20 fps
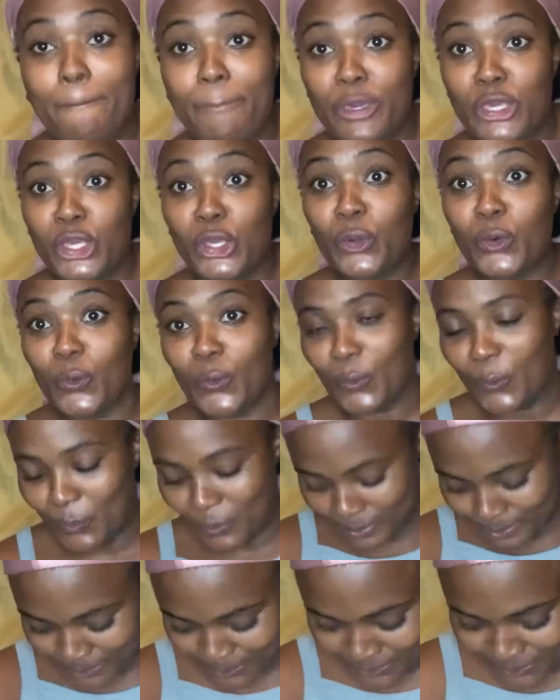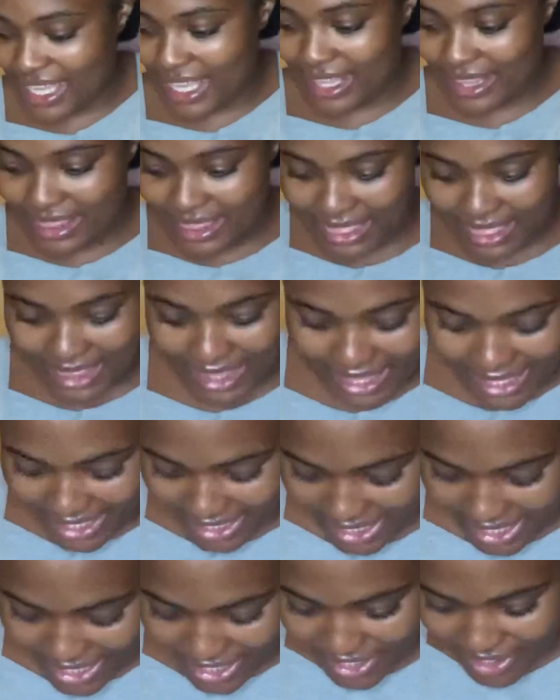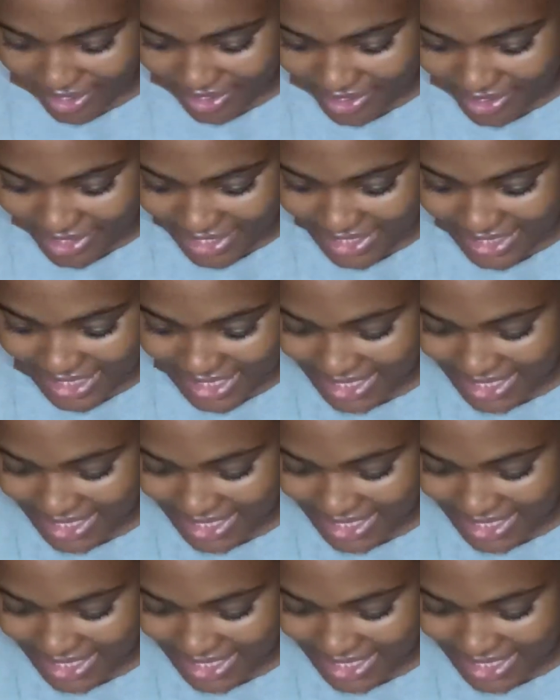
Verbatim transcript: mule and then i got